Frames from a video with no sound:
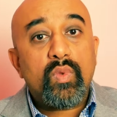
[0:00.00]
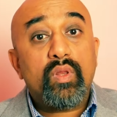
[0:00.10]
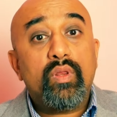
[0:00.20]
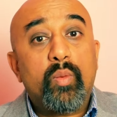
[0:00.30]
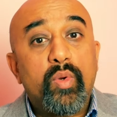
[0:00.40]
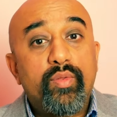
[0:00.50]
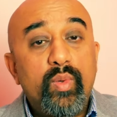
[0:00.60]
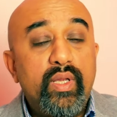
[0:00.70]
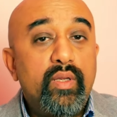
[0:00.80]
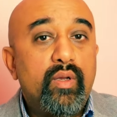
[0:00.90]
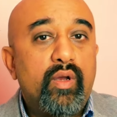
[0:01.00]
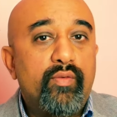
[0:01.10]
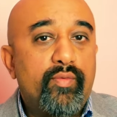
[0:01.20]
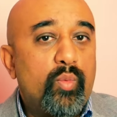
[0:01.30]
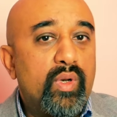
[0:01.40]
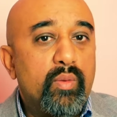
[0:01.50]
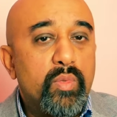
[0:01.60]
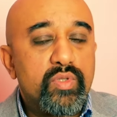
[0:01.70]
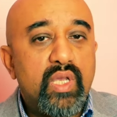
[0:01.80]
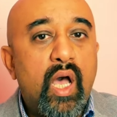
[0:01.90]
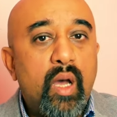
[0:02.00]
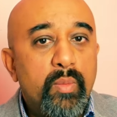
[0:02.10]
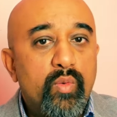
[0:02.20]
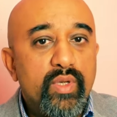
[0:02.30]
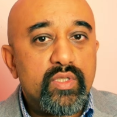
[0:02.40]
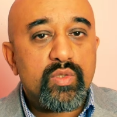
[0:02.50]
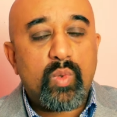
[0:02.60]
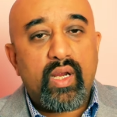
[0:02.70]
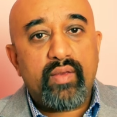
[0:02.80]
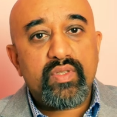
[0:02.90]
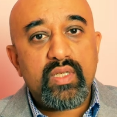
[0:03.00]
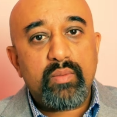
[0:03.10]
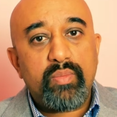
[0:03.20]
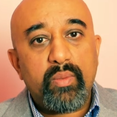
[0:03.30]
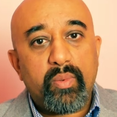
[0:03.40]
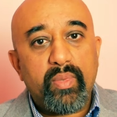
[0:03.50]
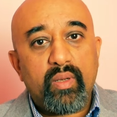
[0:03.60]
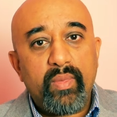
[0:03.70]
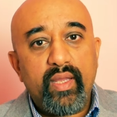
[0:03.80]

Number three of one of the most common reasons why I've seen people become